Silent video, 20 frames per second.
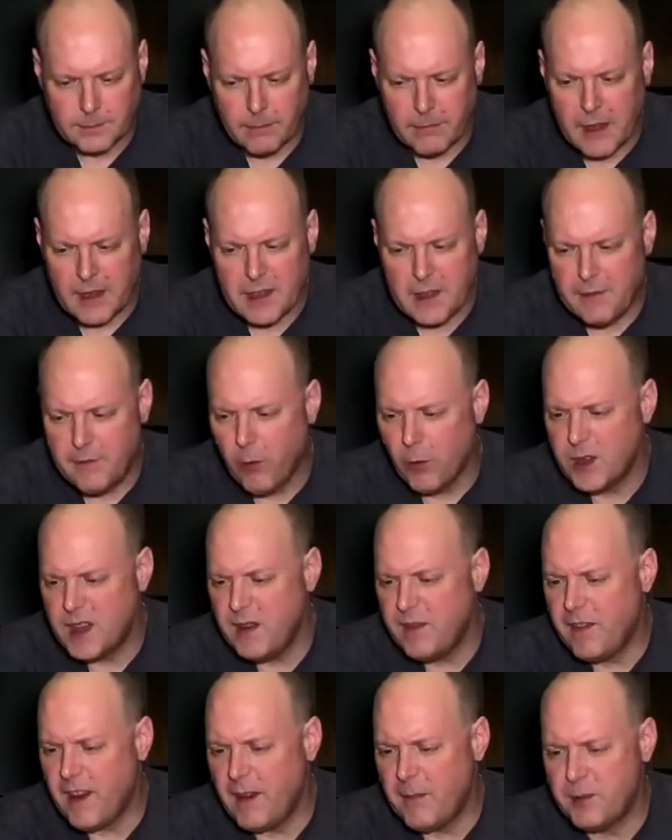I said
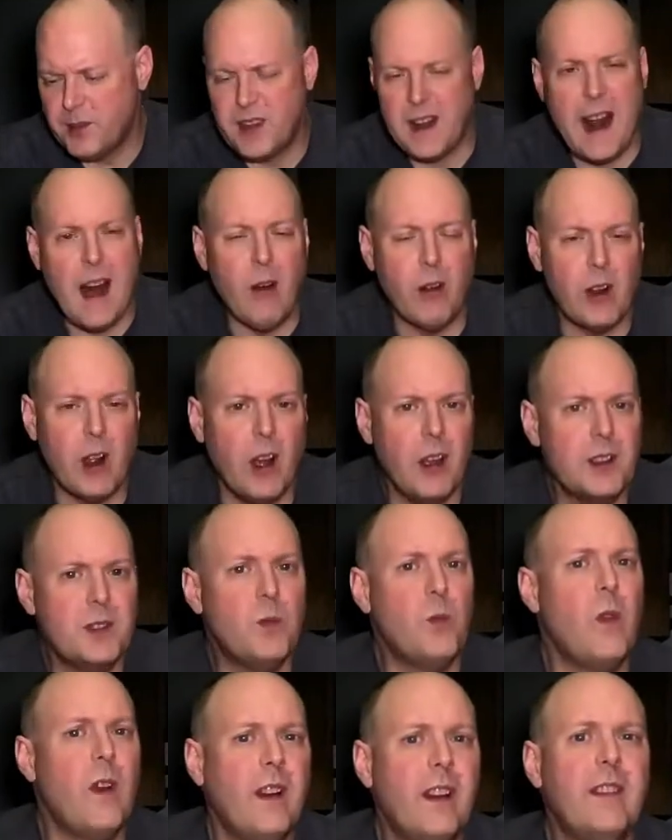14.5% alcohol. It's
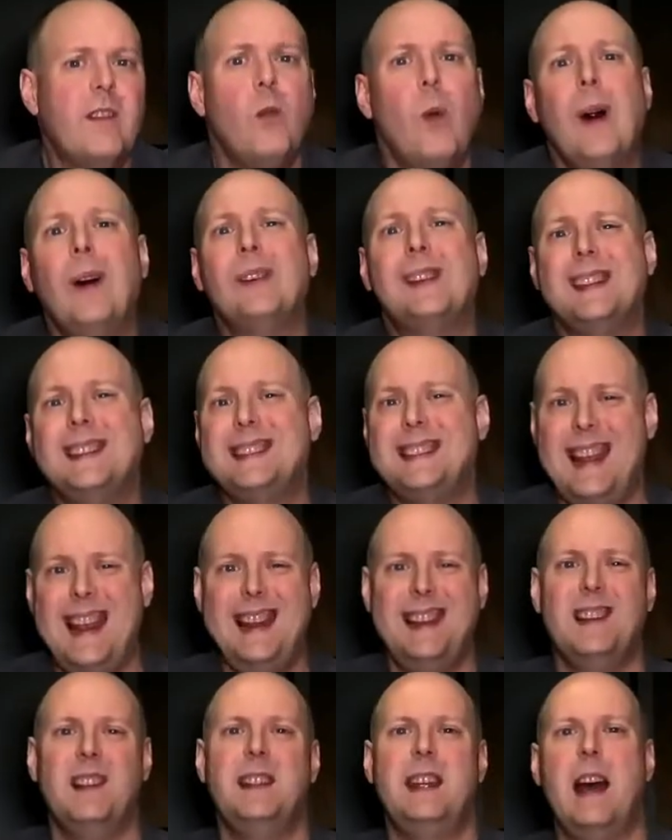very well
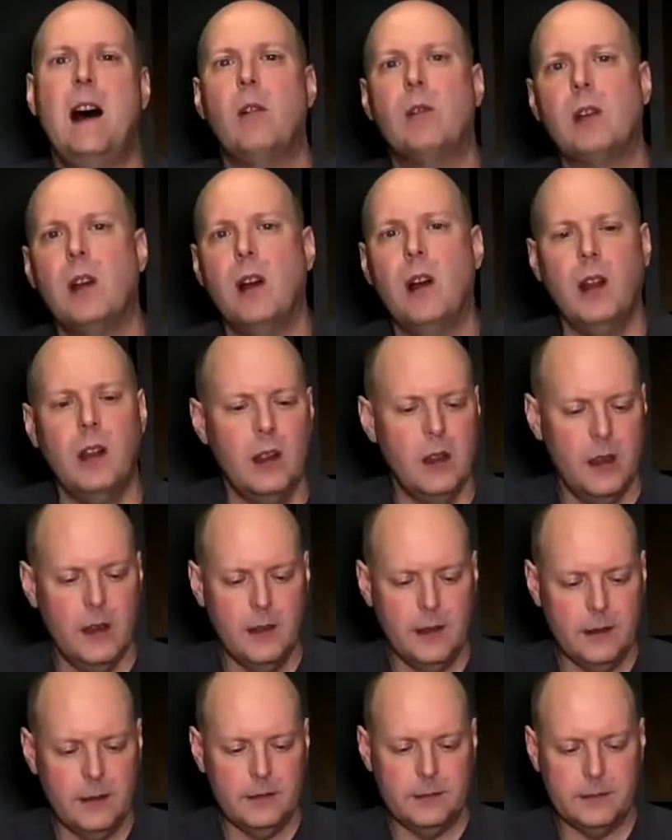contained on the alcohol.
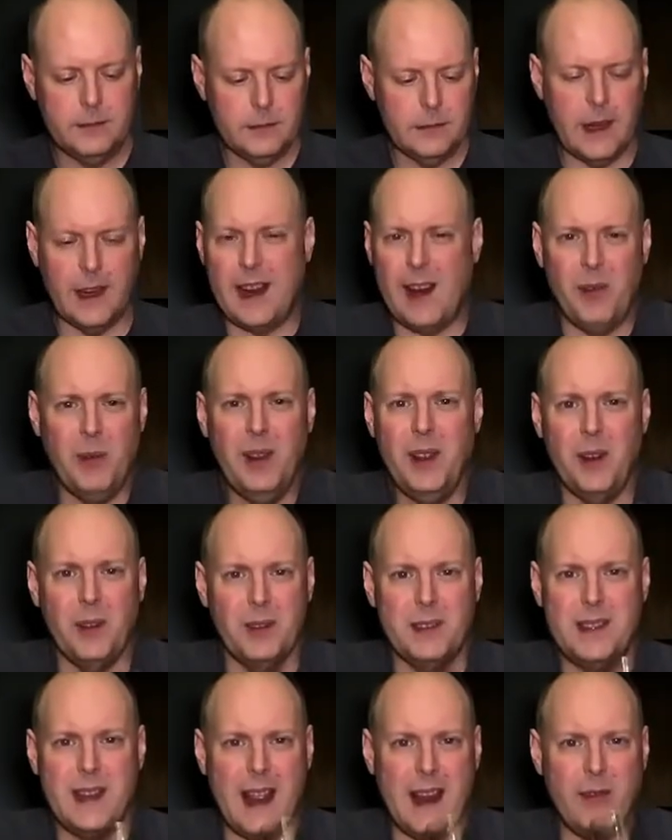Like I really
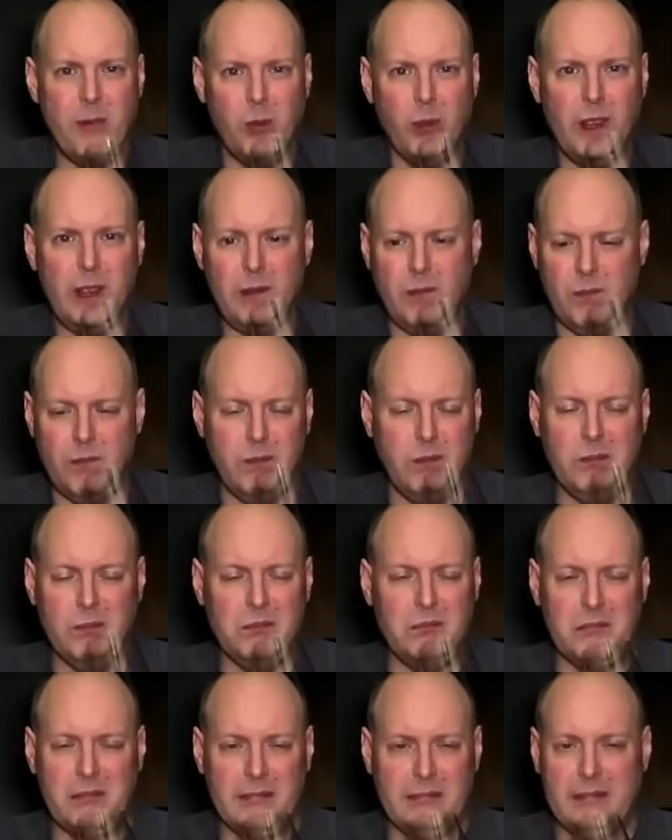don't. I really,
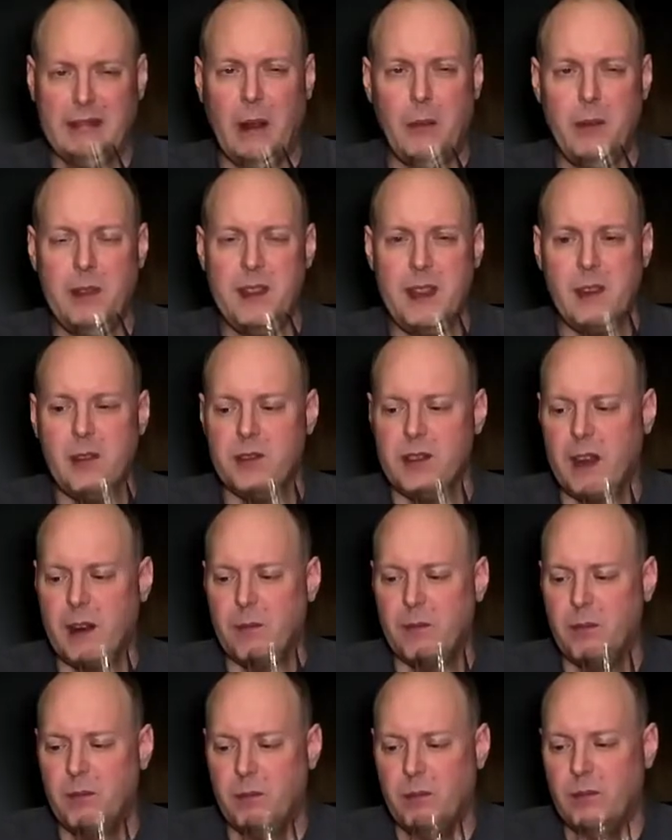I would think it was like
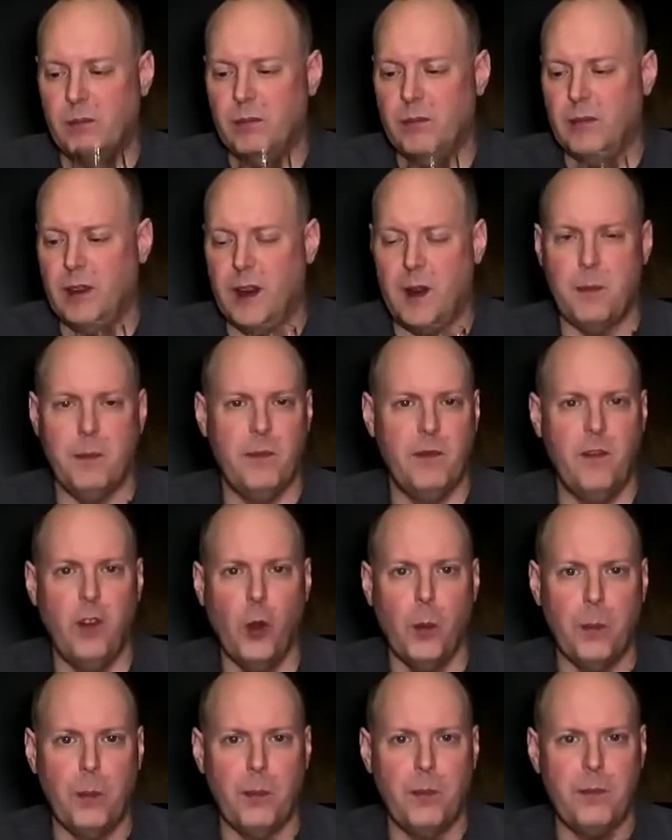like a
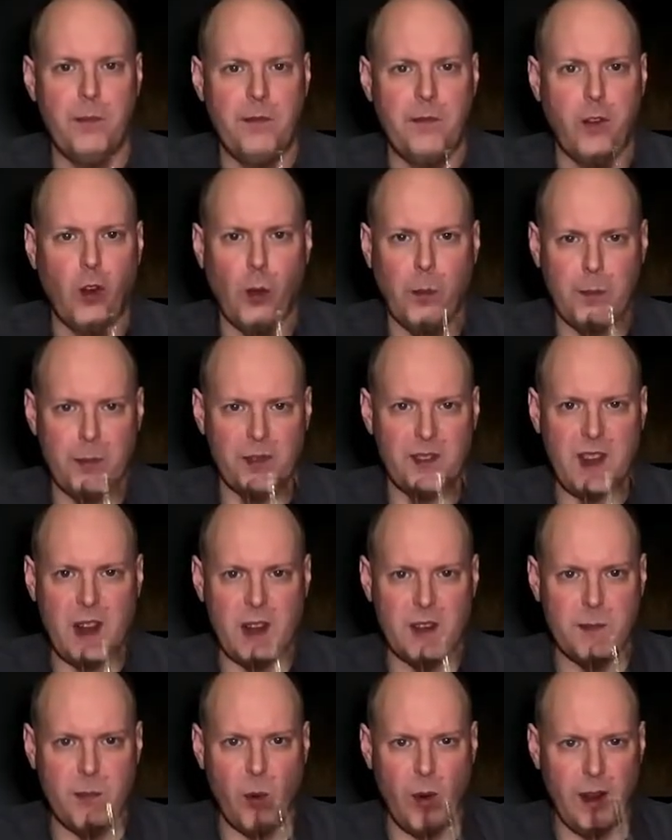full full
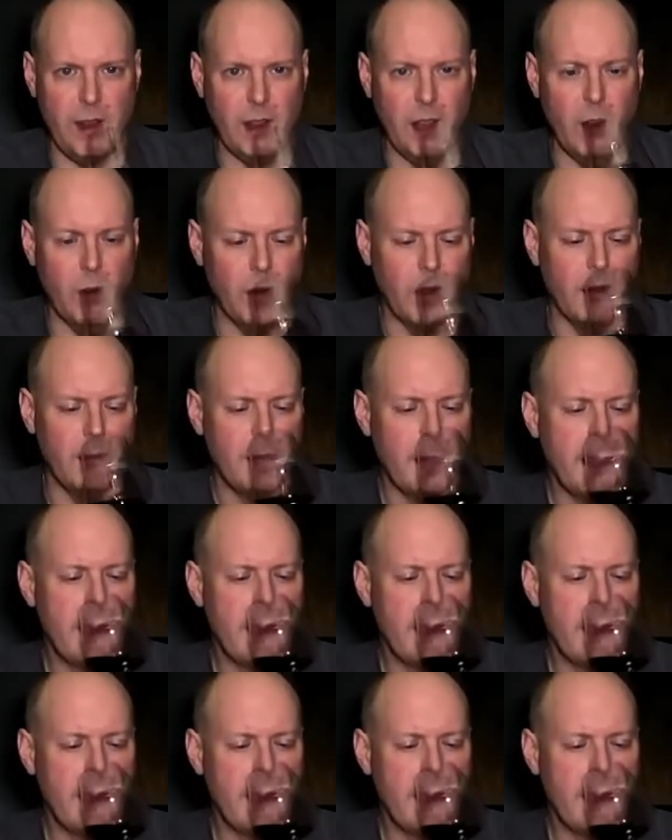percentage point lower.